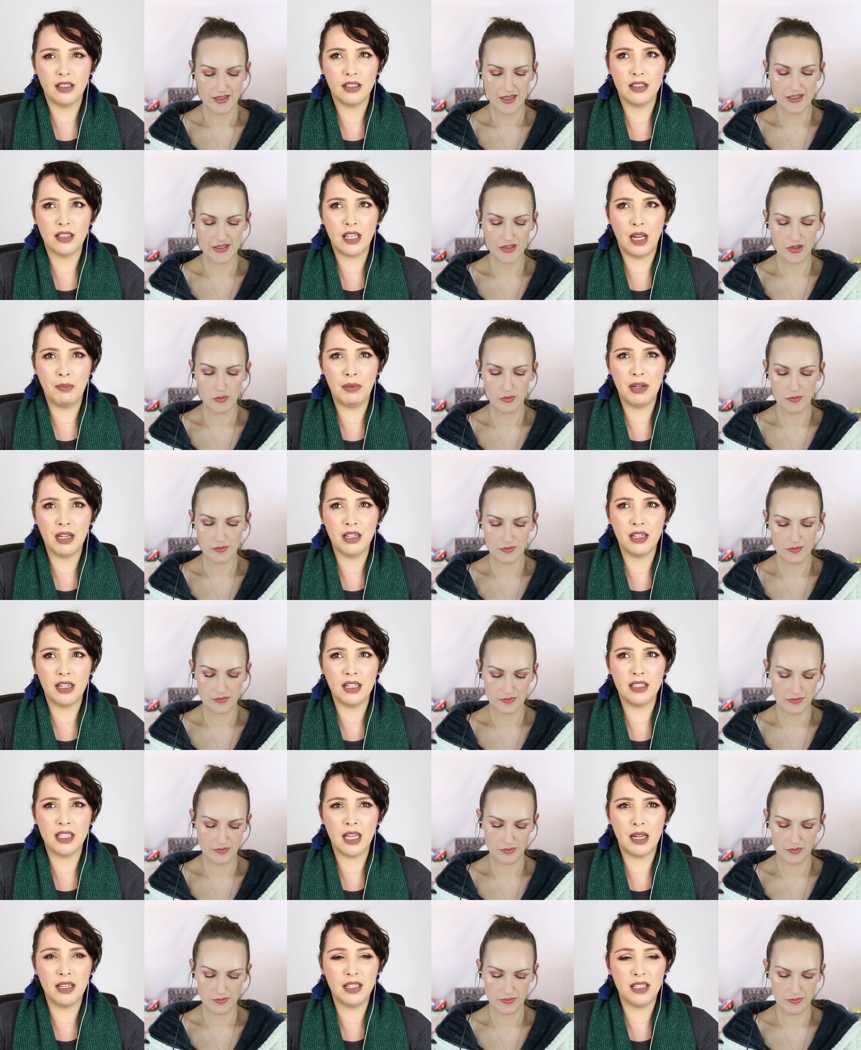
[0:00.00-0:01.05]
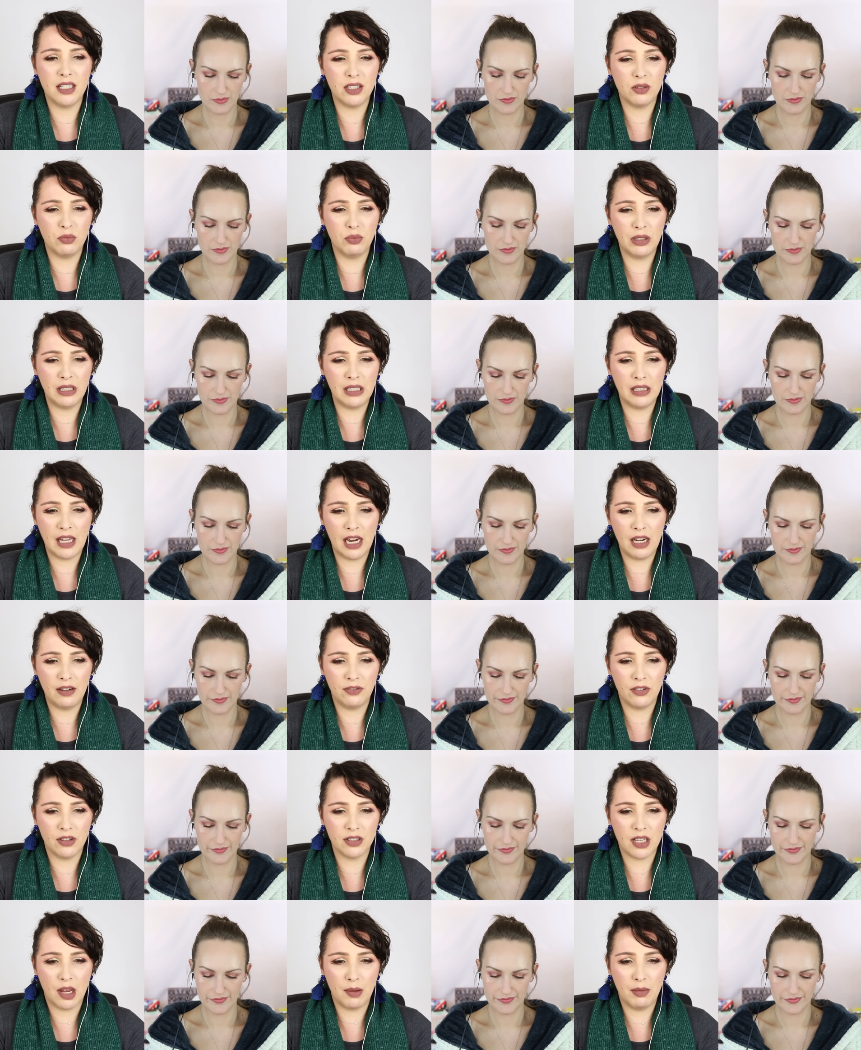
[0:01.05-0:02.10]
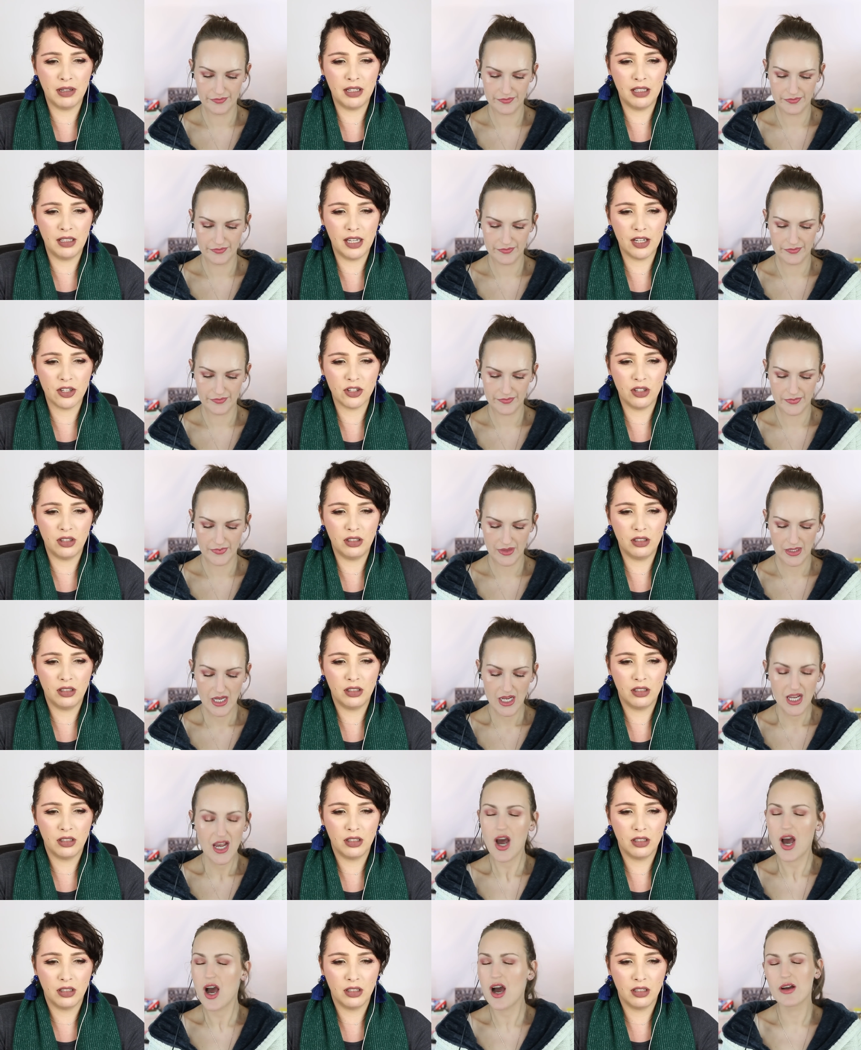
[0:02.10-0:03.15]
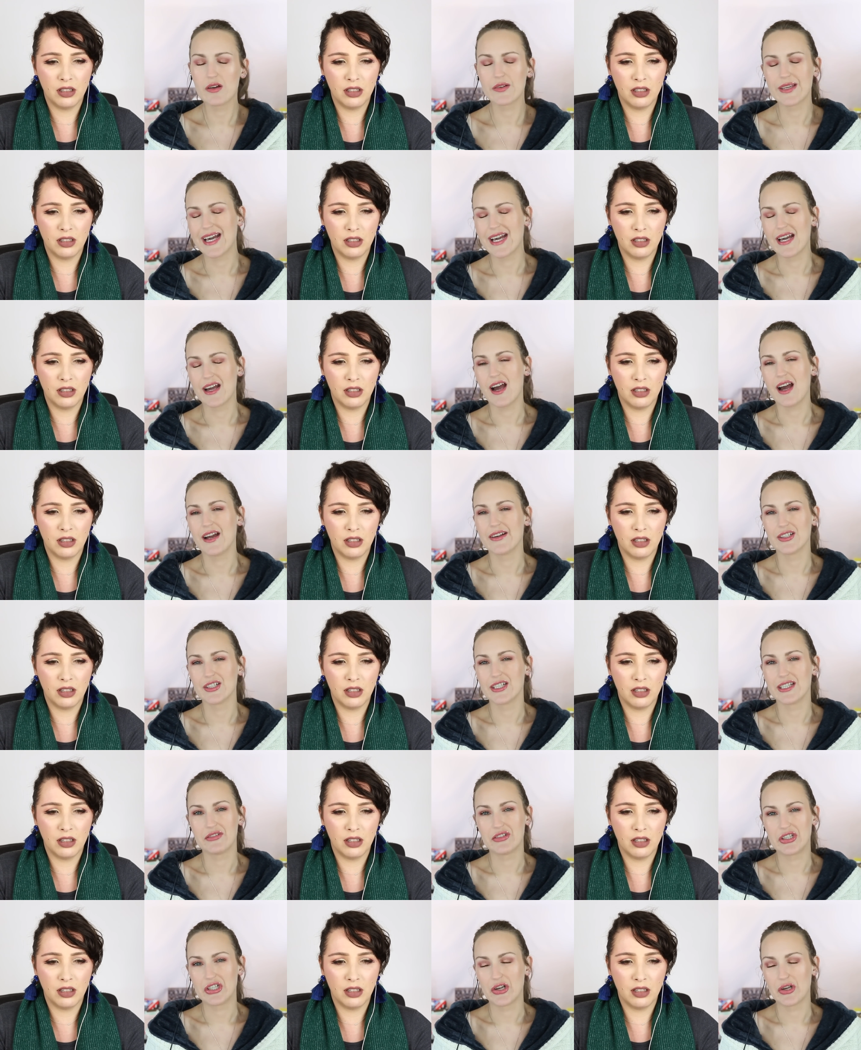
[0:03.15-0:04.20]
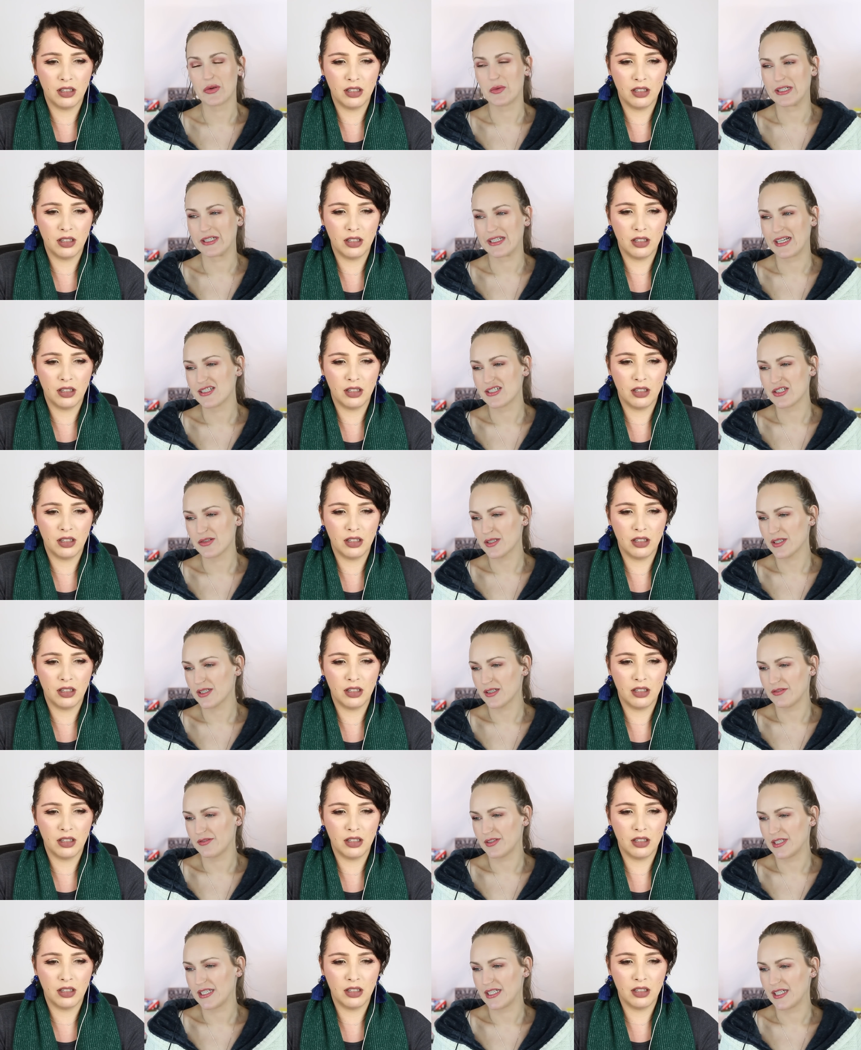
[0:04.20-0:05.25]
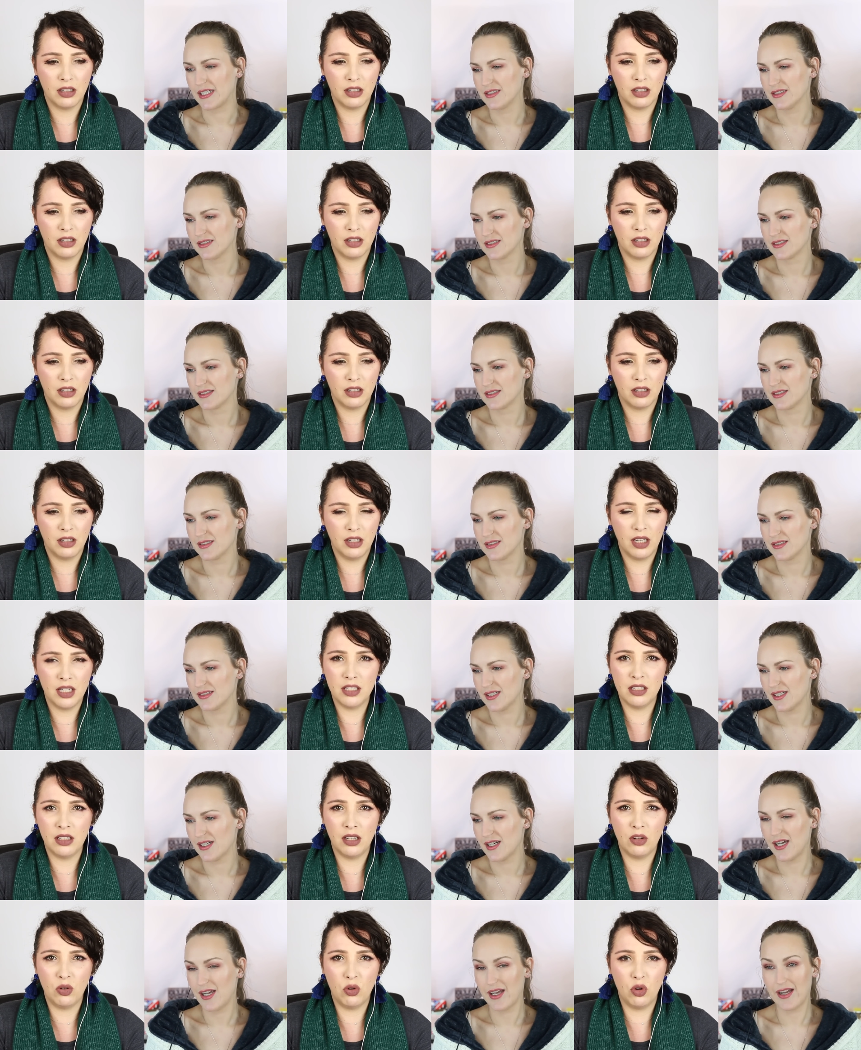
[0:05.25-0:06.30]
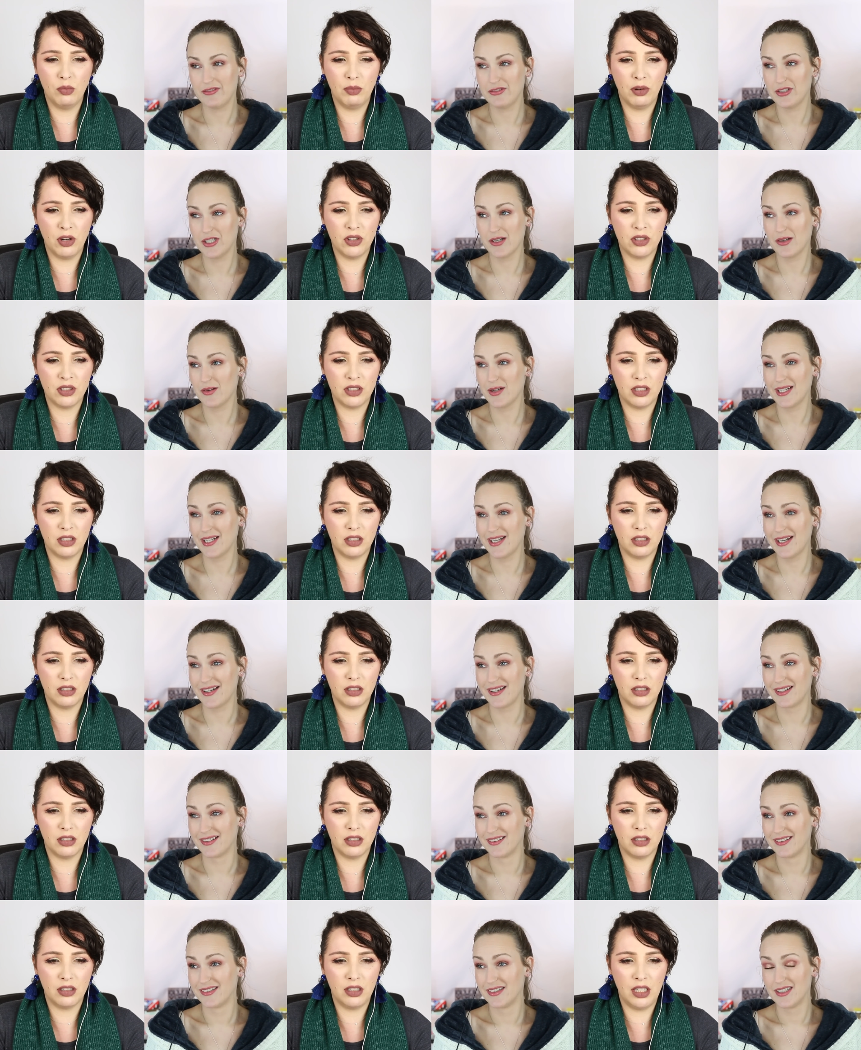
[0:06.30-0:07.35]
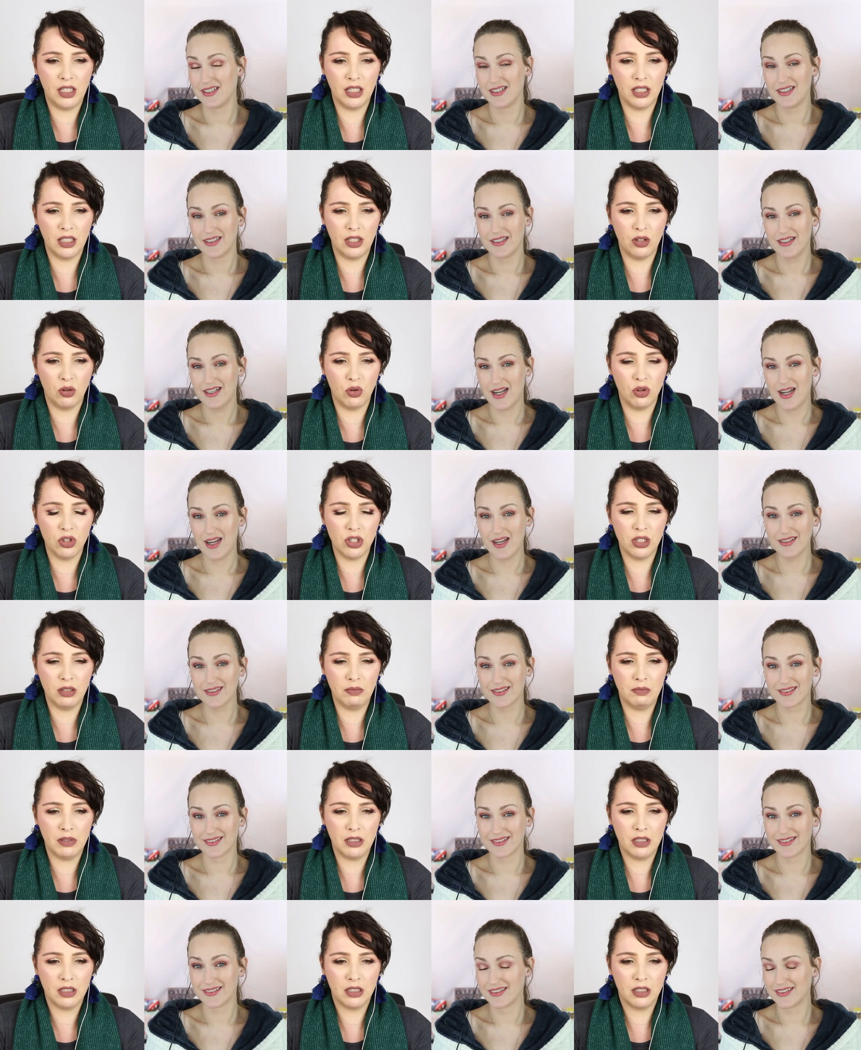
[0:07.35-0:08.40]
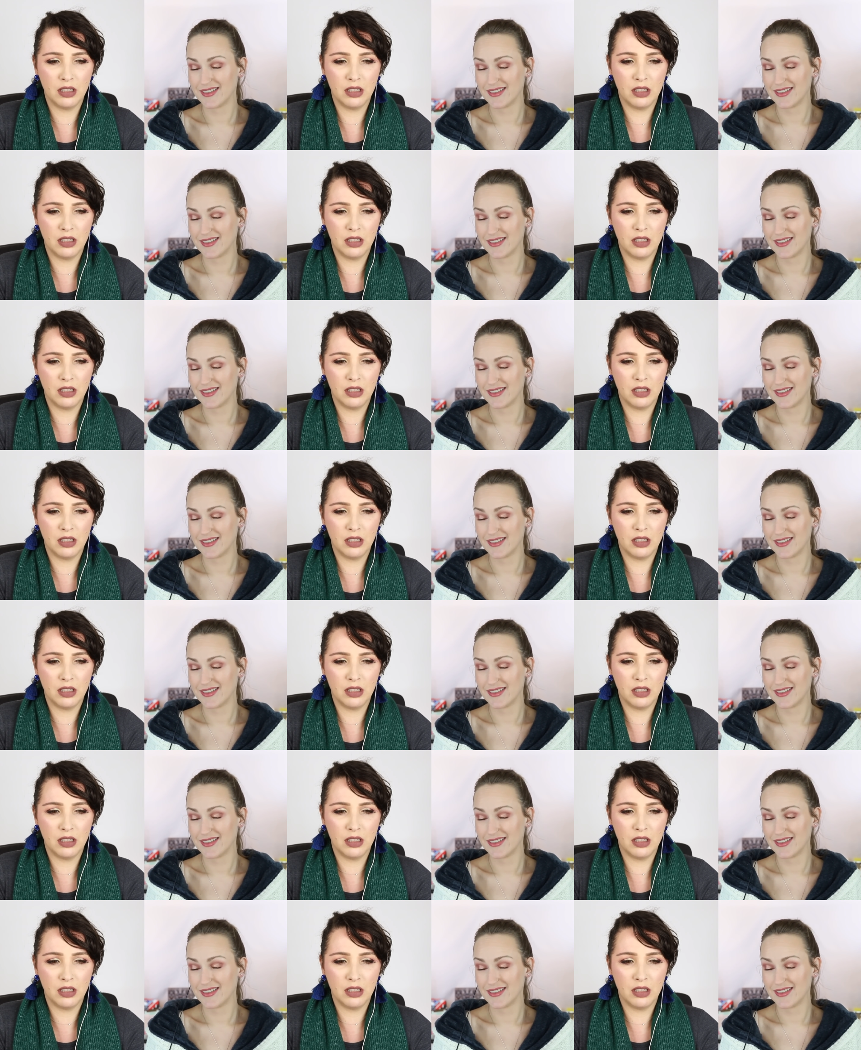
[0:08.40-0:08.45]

Speaker 1: I summer don't... Is, is this really late for a summer collection?
Speaker 2: Oh yeah, I don't even know what they're doing over there. Isn't
Speaker 1: it? I have no idea. Nearly autumn. Hun.